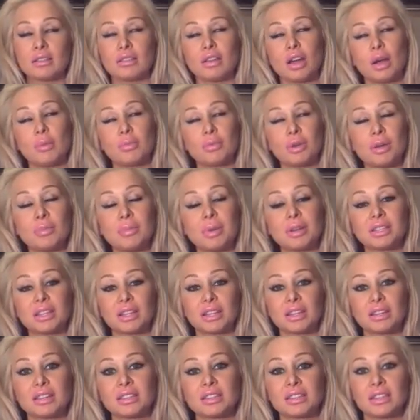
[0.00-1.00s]
upgrade my
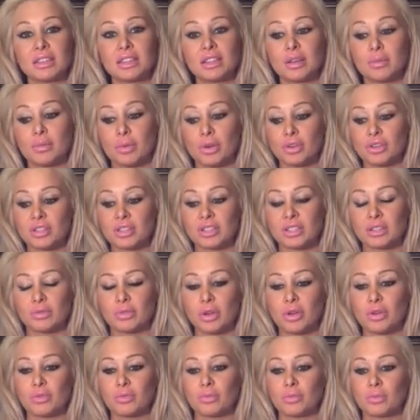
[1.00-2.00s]
ticket to sit in the
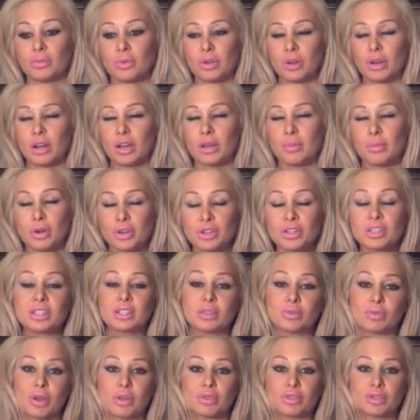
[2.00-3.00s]
emergency
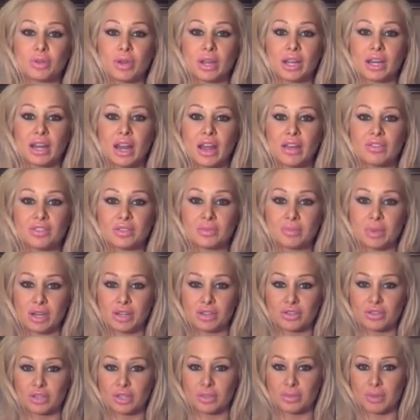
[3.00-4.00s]
row so I can have some
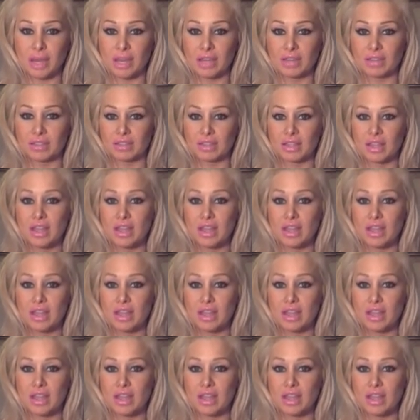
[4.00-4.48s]
extra space.